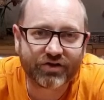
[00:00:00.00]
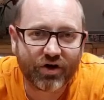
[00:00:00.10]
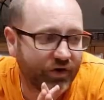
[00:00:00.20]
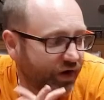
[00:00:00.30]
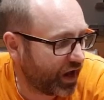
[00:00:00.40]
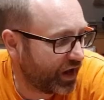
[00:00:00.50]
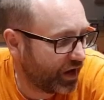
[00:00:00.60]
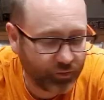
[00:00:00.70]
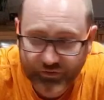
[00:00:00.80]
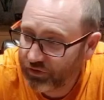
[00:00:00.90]
so
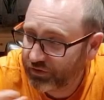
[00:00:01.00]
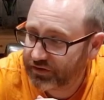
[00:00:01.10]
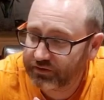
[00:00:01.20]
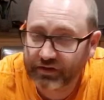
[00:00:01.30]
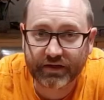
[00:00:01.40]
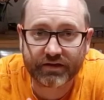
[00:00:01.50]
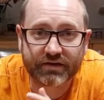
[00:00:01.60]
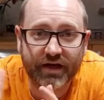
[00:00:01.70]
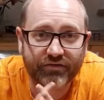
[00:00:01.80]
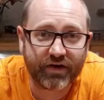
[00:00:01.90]
we've done the
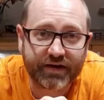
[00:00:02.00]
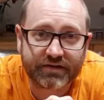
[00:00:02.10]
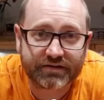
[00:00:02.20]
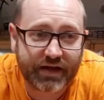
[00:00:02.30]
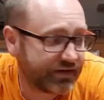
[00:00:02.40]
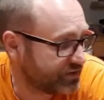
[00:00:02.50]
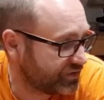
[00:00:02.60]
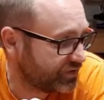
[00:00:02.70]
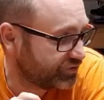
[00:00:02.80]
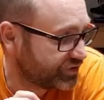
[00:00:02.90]
TIE Fighter stand, as you've